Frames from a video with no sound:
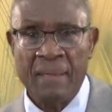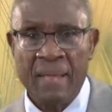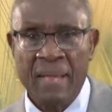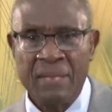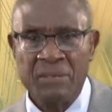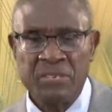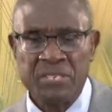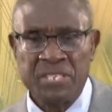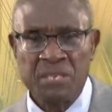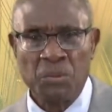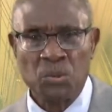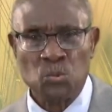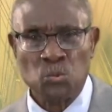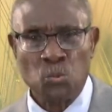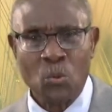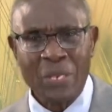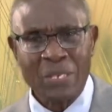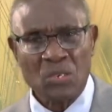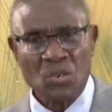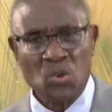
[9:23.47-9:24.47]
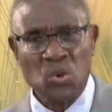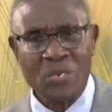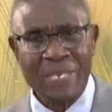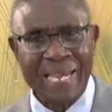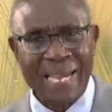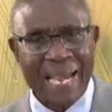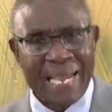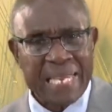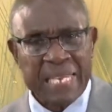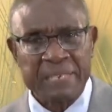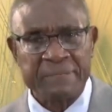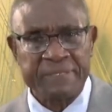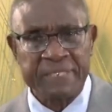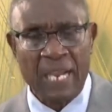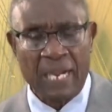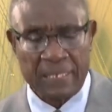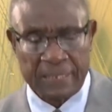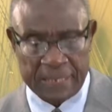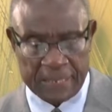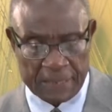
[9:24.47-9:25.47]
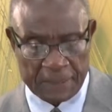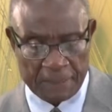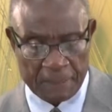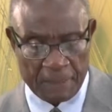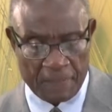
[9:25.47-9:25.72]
And you say, but what could I have done?